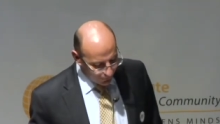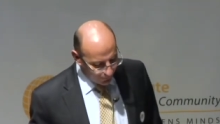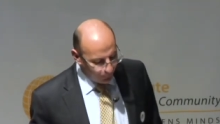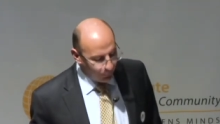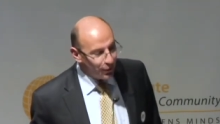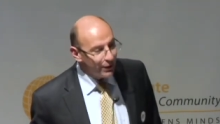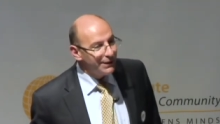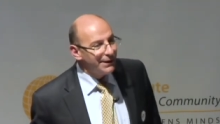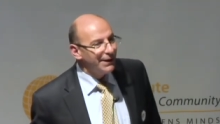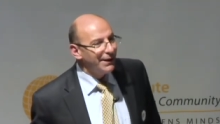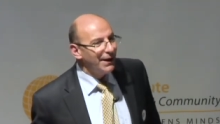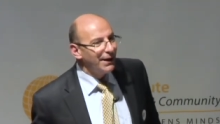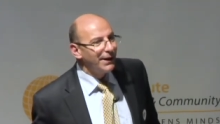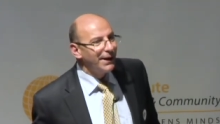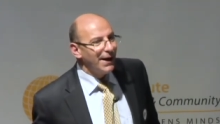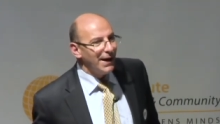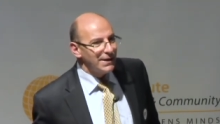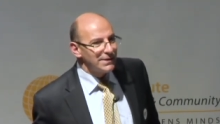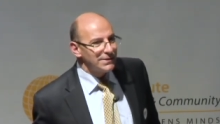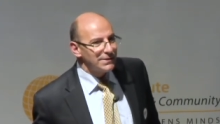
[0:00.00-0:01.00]
the political
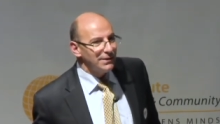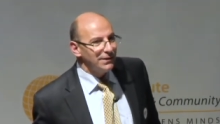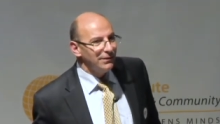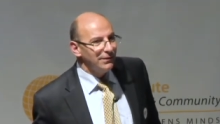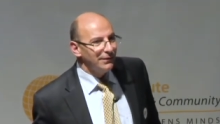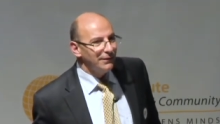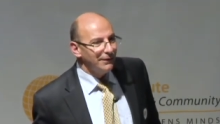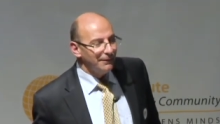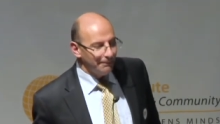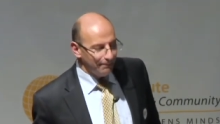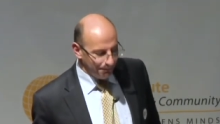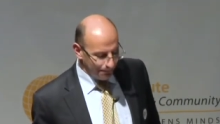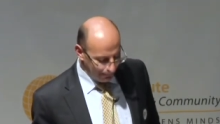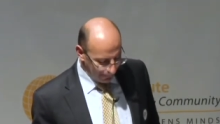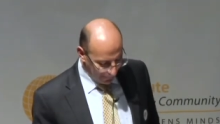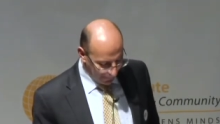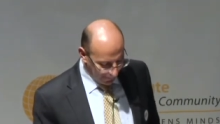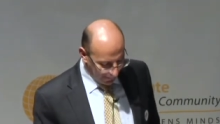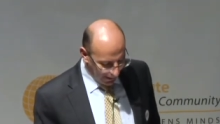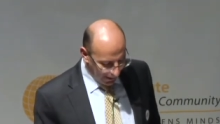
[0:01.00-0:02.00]
castle.
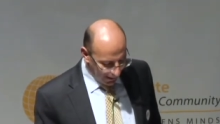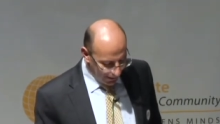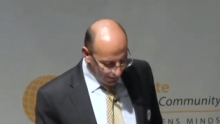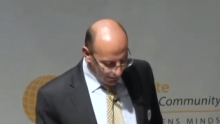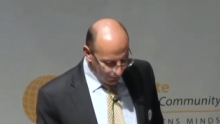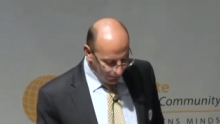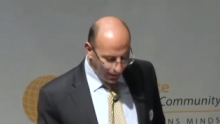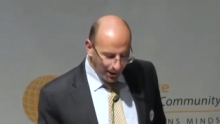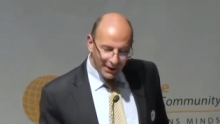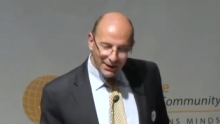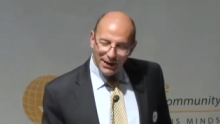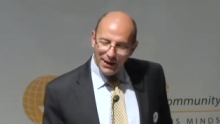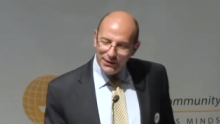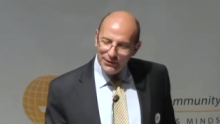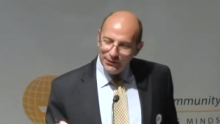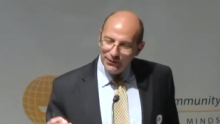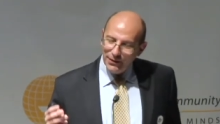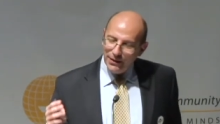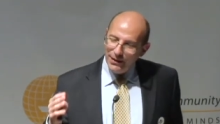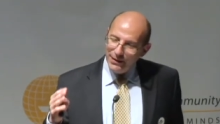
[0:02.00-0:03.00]
You know, I, I
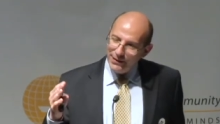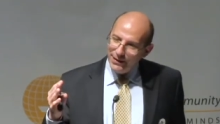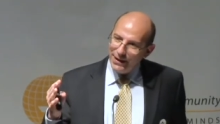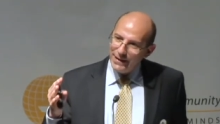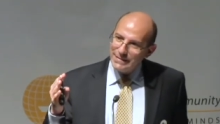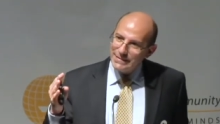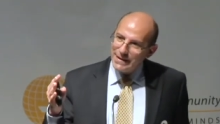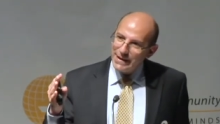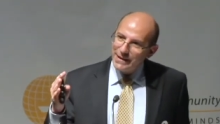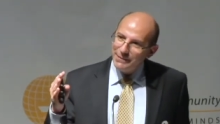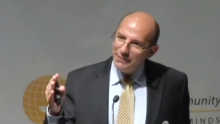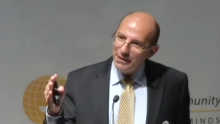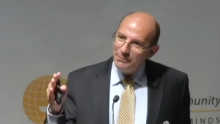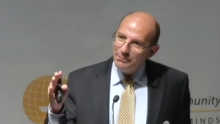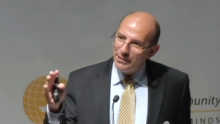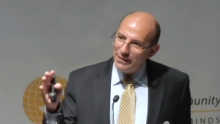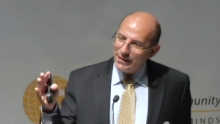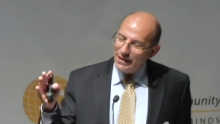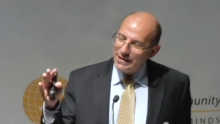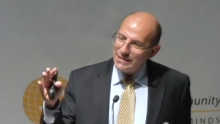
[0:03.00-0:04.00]
know I, I still
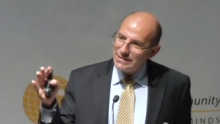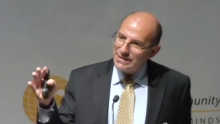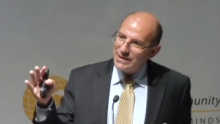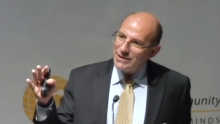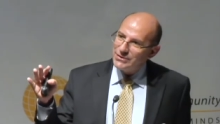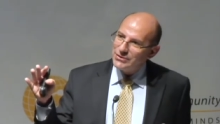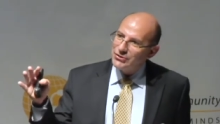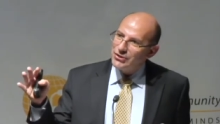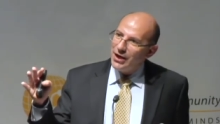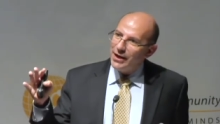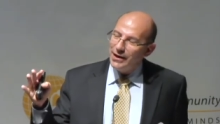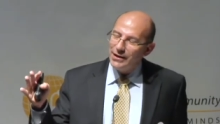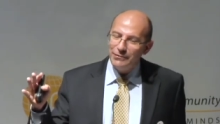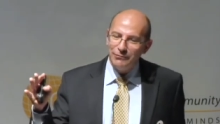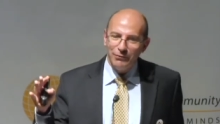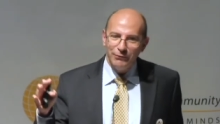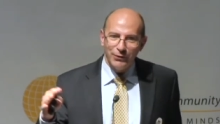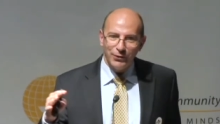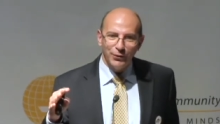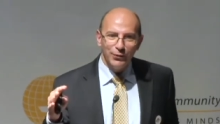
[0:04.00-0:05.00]
remember as a child
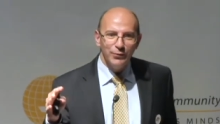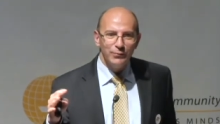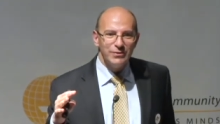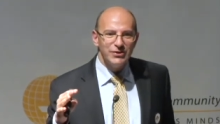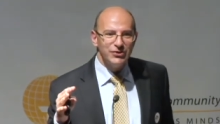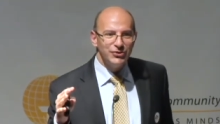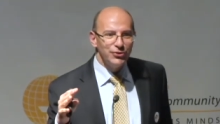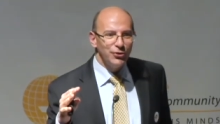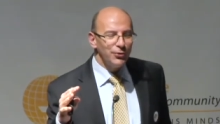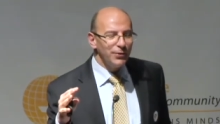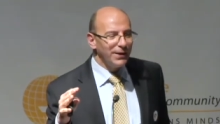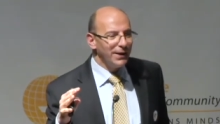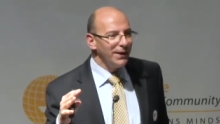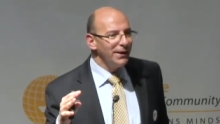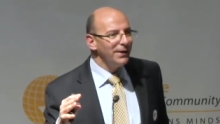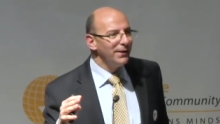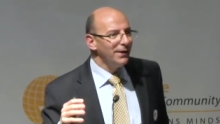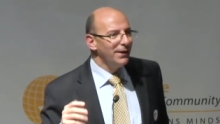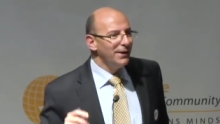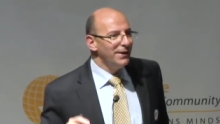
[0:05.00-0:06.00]
we were always
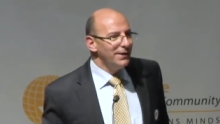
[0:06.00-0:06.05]
joking